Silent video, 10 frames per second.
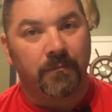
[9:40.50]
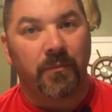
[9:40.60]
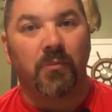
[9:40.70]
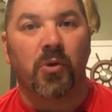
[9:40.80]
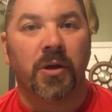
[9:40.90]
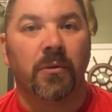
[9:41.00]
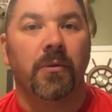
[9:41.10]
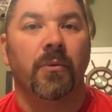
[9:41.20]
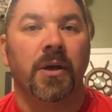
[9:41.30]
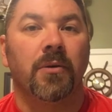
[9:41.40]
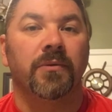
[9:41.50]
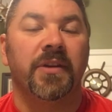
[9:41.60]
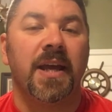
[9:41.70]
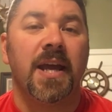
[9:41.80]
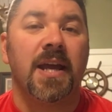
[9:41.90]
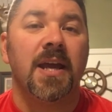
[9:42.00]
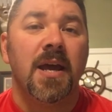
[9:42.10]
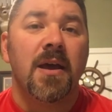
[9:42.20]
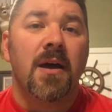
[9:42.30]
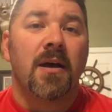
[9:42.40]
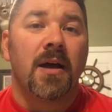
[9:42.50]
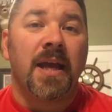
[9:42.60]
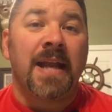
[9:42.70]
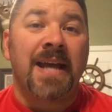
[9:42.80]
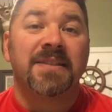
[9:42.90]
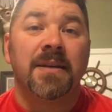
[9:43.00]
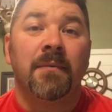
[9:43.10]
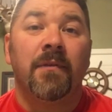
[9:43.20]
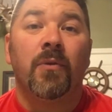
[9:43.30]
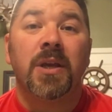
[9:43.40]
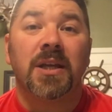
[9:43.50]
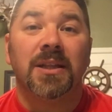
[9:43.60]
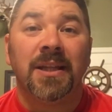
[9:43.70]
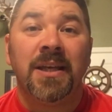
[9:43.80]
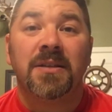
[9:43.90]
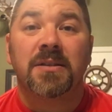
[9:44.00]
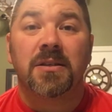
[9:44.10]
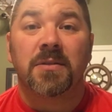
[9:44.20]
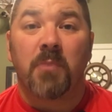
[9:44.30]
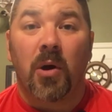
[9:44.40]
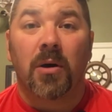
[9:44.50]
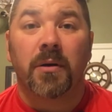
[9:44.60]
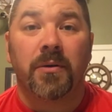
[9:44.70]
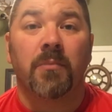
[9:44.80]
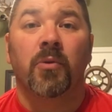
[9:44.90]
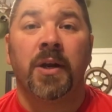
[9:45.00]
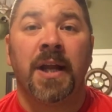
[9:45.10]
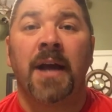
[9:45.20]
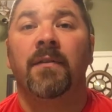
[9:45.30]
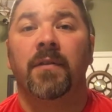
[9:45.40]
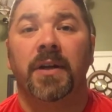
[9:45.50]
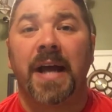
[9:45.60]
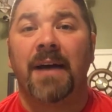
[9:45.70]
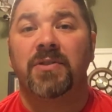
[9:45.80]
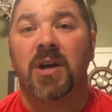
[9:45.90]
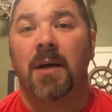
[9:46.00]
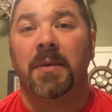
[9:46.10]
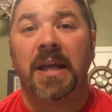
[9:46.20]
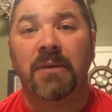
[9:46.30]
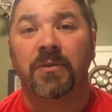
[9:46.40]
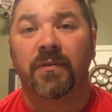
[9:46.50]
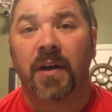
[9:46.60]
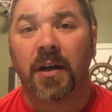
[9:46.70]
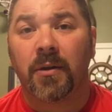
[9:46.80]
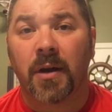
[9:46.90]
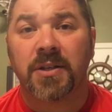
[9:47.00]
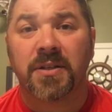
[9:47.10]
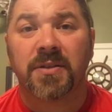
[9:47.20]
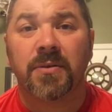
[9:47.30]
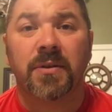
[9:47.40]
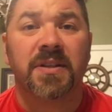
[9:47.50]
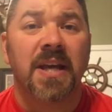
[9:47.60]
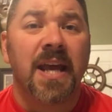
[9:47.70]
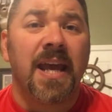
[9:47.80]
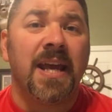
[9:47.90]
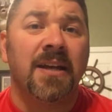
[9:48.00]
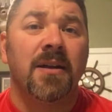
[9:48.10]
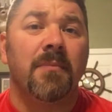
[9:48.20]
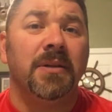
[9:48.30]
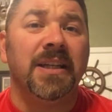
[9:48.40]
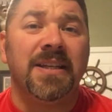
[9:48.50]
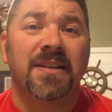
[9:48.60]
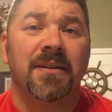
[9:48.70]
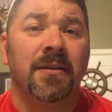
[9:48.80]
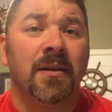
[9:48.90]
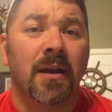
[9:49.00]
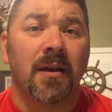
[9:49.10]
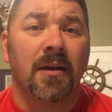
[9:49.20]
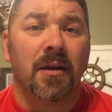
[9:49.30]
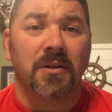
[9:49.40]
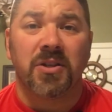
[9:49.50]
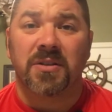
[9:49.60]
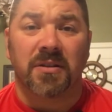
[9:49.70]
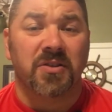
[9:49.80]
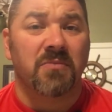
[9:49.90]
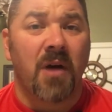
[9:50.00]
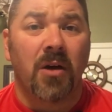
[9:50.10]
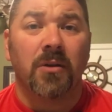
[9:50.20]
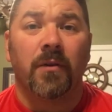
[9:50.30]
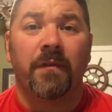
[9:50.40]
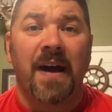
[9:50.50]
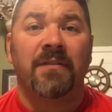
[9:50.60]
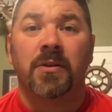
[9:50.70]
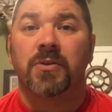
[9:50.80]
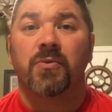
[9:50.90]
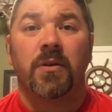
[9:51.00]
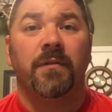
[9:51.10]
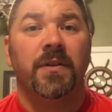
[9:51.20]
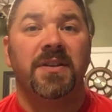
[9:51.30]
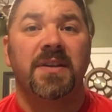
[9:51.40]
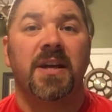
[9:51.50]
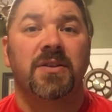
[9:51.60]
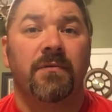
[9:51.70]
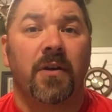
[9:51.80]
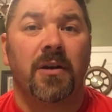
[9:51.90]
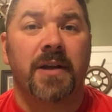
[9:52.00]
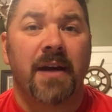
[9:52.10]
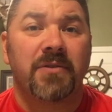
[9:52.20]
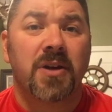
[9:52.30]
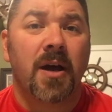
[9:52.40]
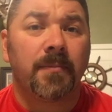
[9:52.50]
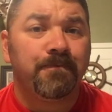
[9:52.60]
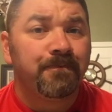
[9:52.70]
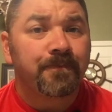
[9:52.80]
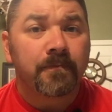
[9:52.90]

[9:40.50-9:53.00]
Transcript: that we own today, and asked him if we could lease just part of the marina out for a dive shop. And he was very gracious to us. He ended up leasing just a small little 500 square foot section for our dive shop.